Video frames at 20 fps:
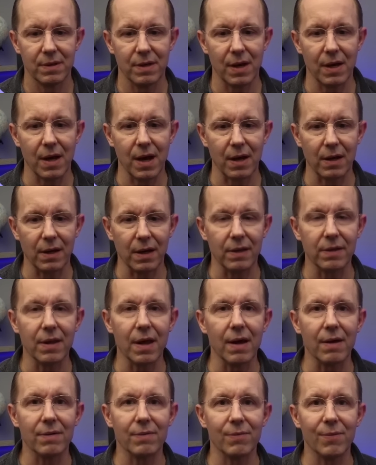I kind of like
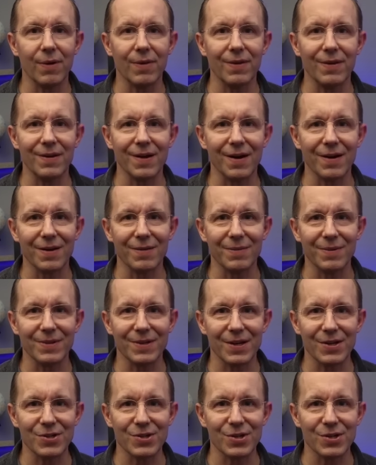that when the
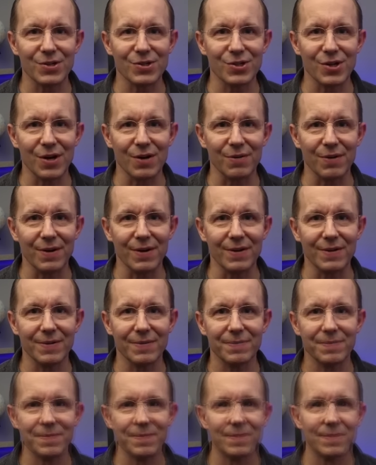documentation is generated.
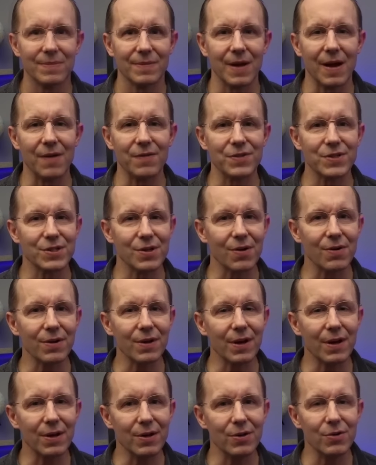I've
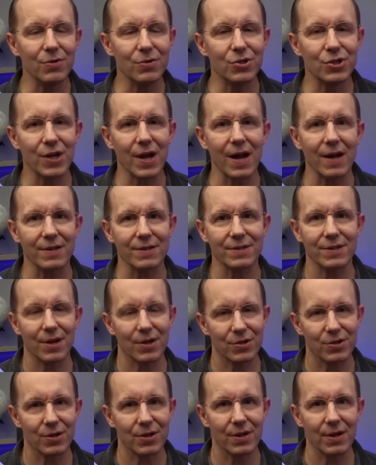started a new chat
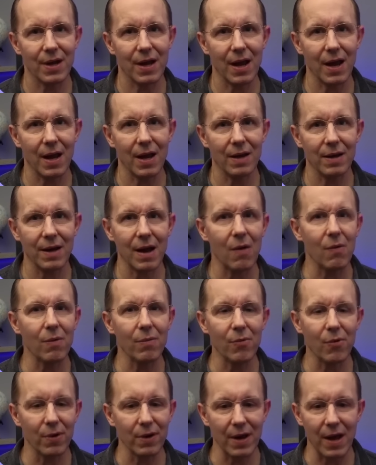session, and now I'm
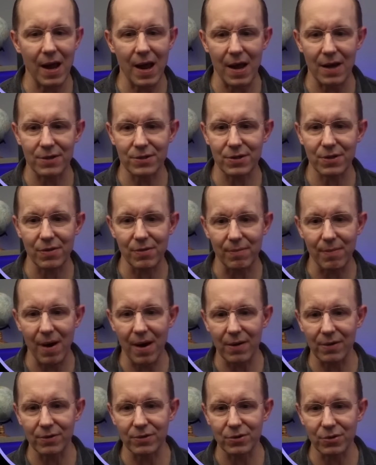going to ask the
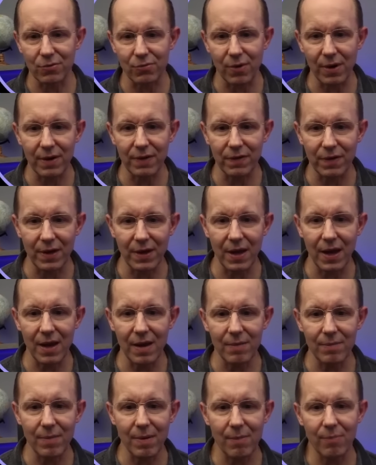model to write the
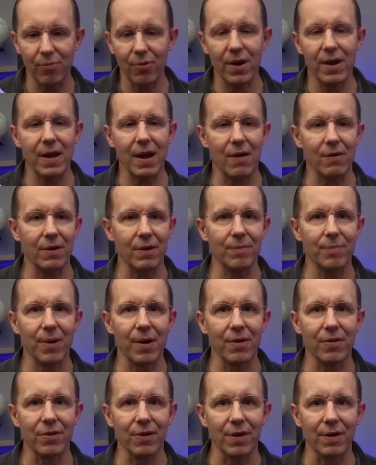game Breakout in
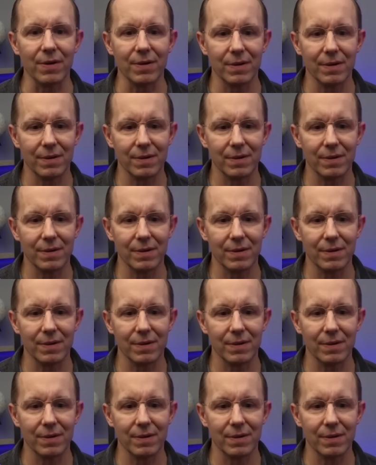Python.